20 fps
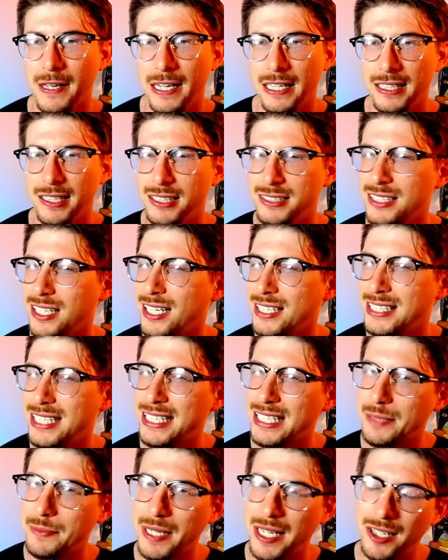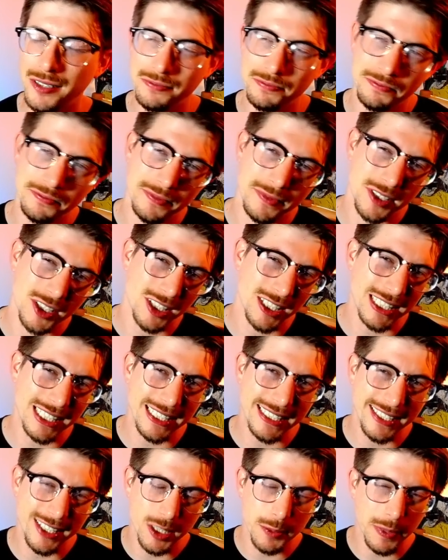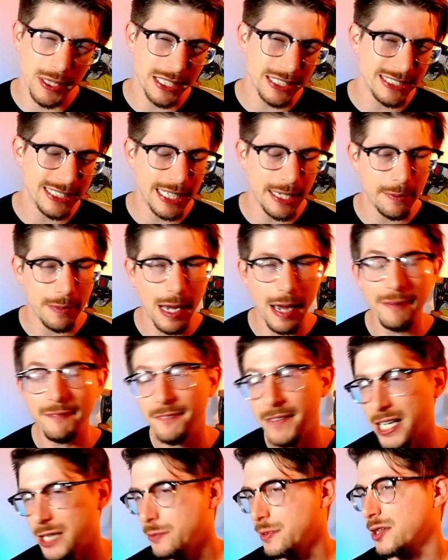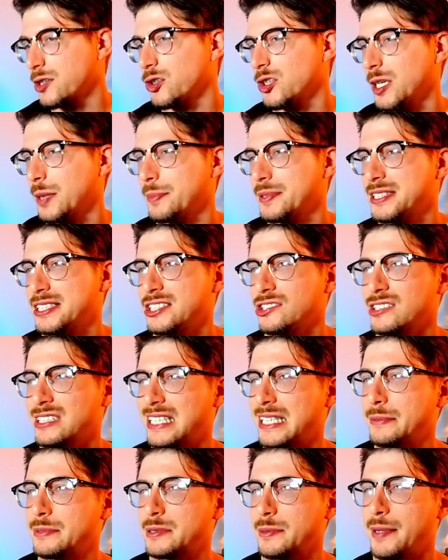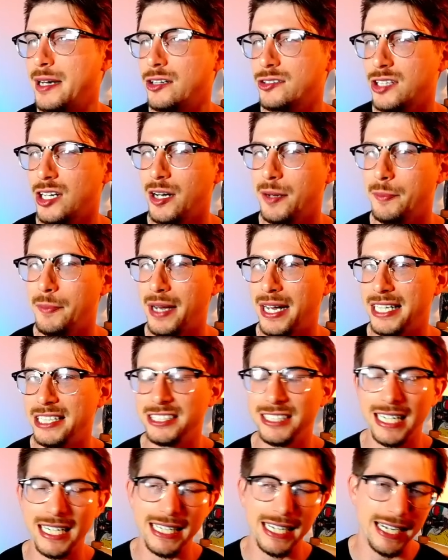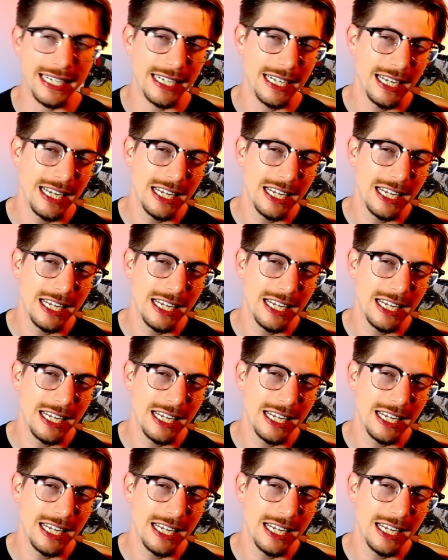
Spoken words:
Does not take them out. They're going to get another Body Slam. I'm fine with throwing up a shield to keep some health on my Dragonite.